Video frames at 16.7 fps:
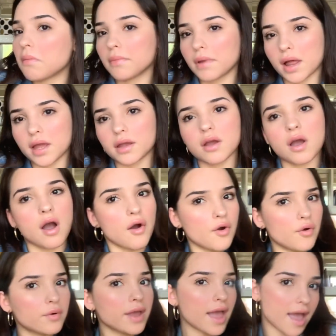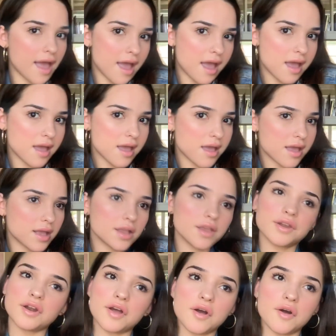like, okay,
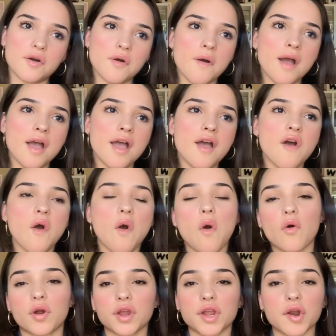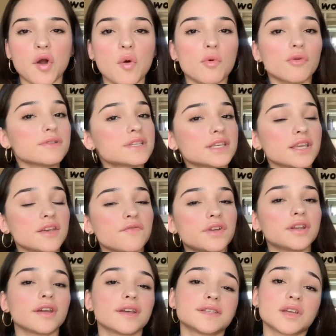you know, or, you know, we'll see if
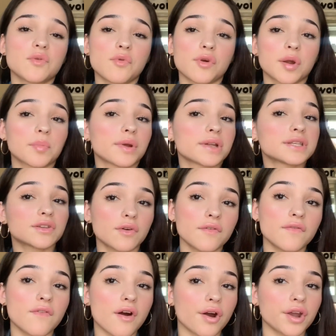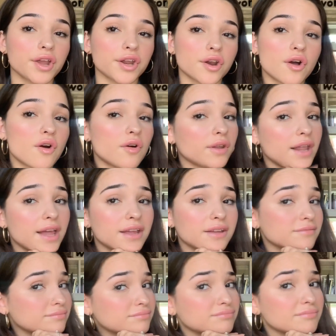it doesn't work. But so far, you know,
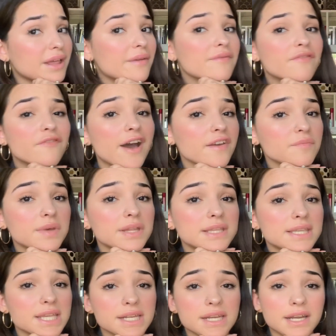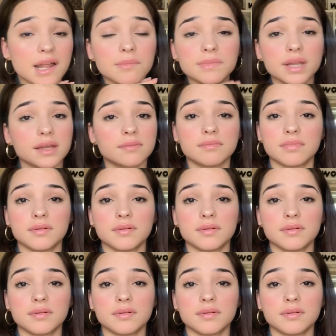like I'm 5 months in and I'm like